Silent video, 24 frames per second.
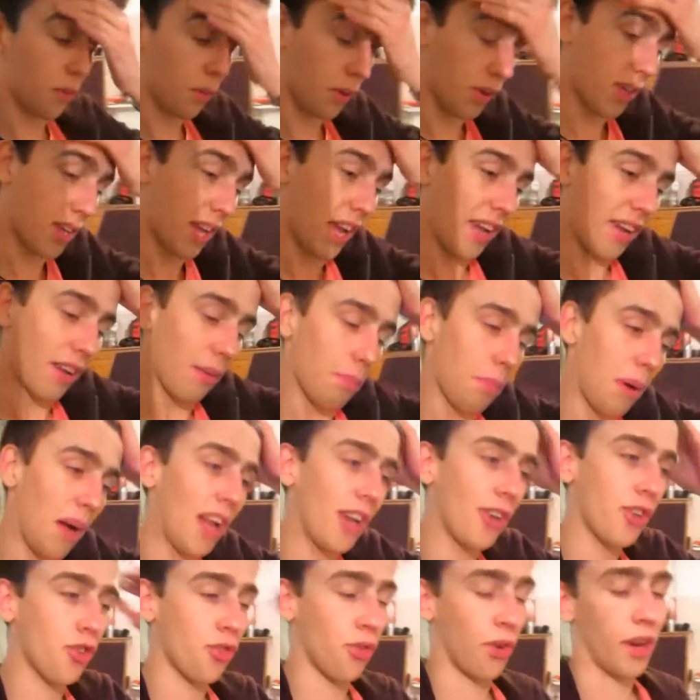would take a
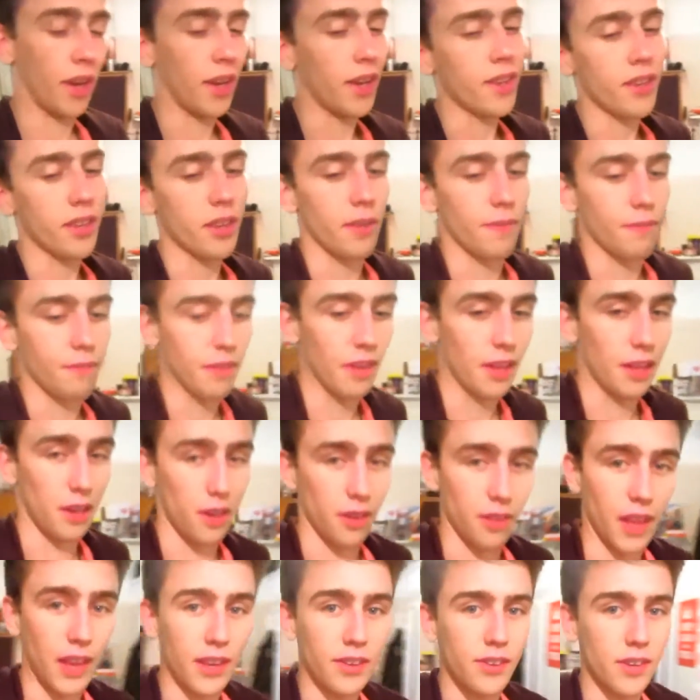battery to
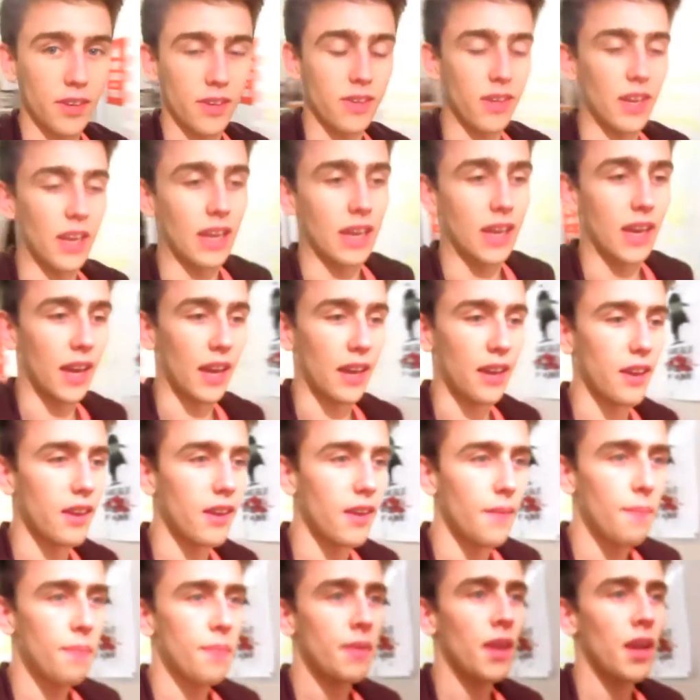fill that 16 gig,
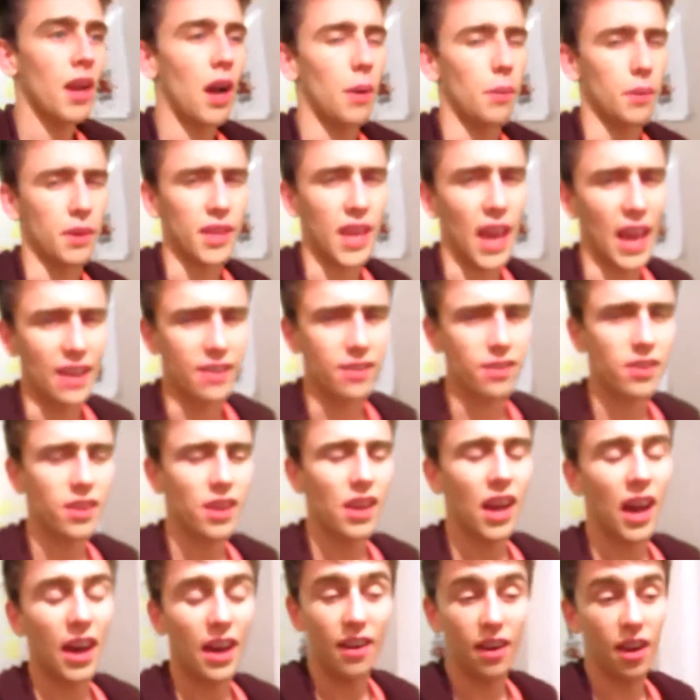I would guess.
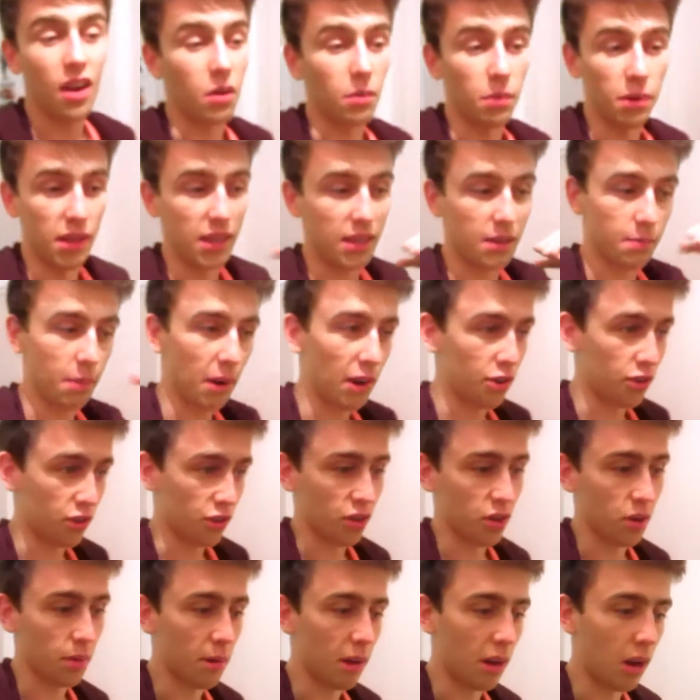I don't know, but these
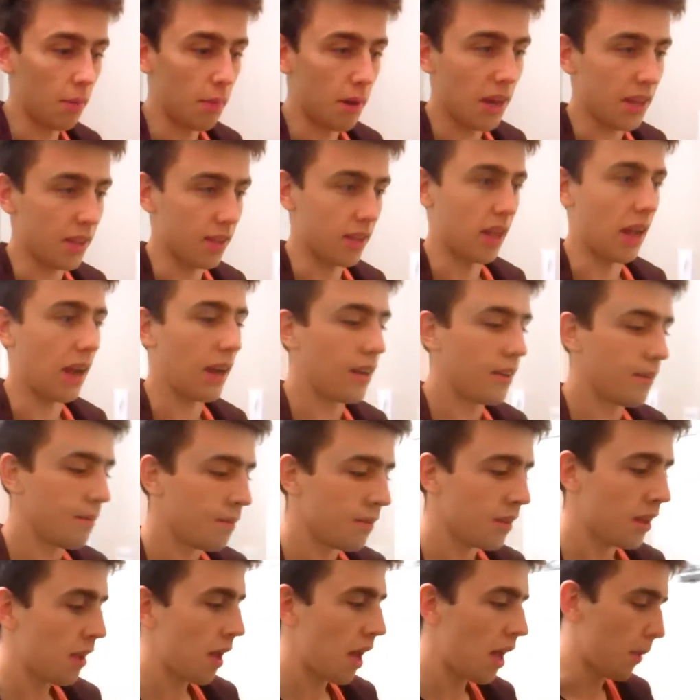batteries could be a lot better than that.
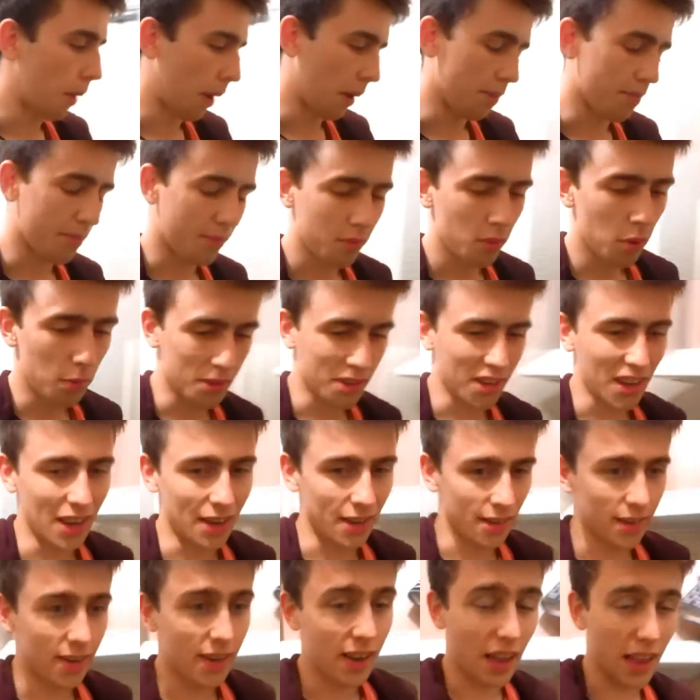Anyway, what I'm
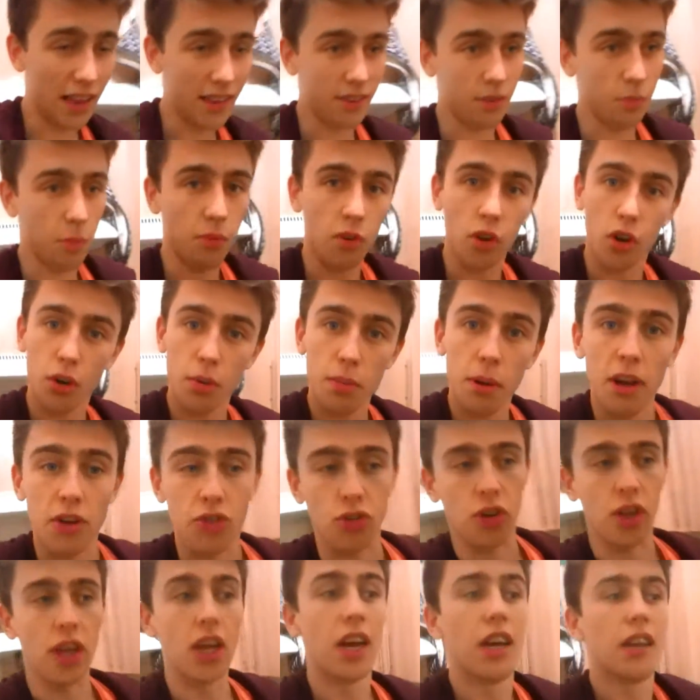saying is we've got a new
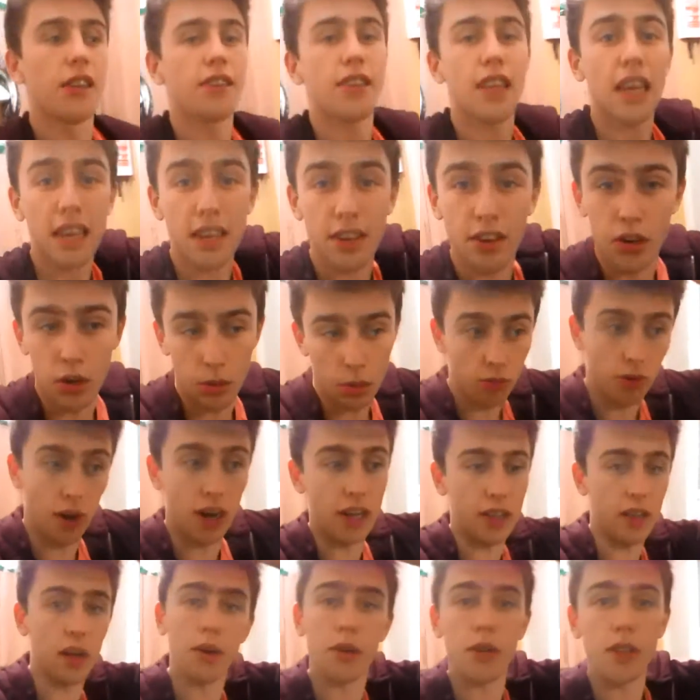battery. Second
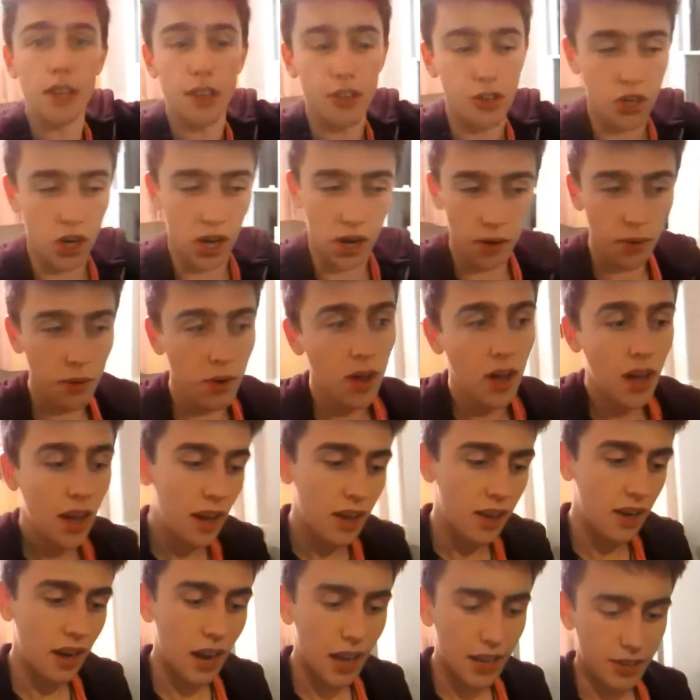upgrade though to this channel,
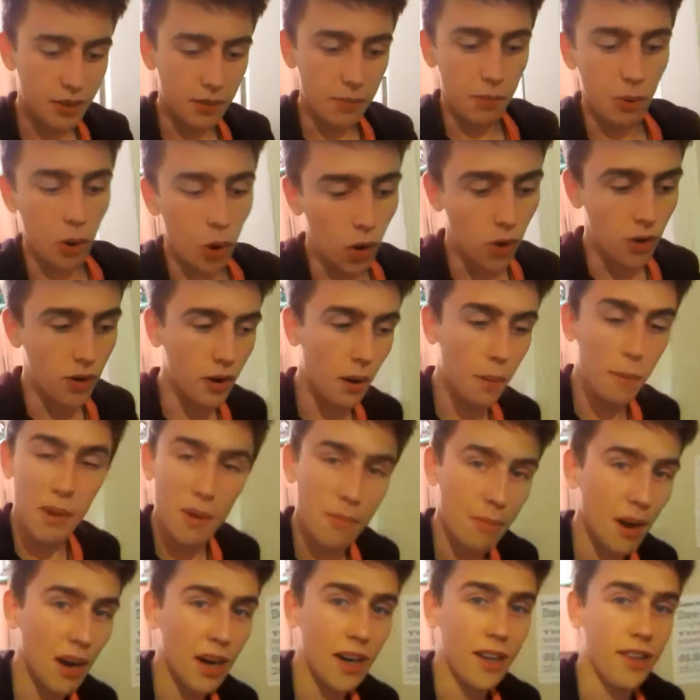less important, a
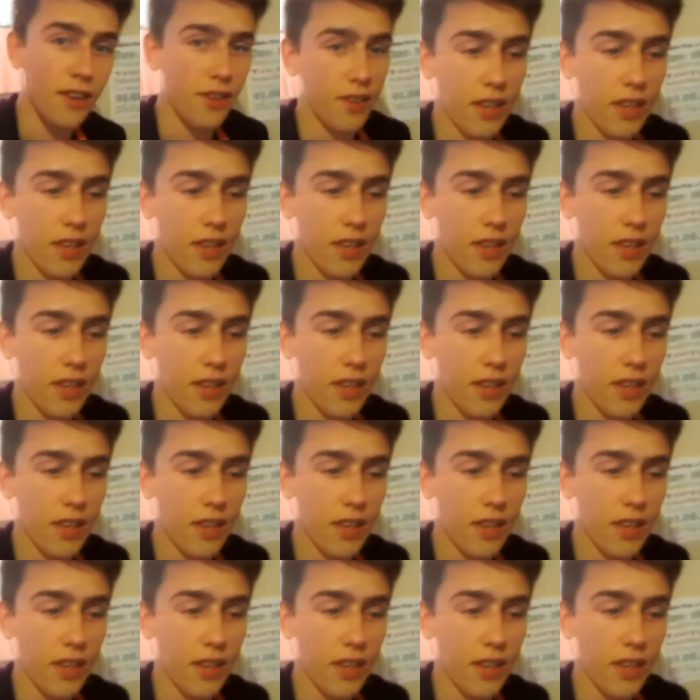bit behind the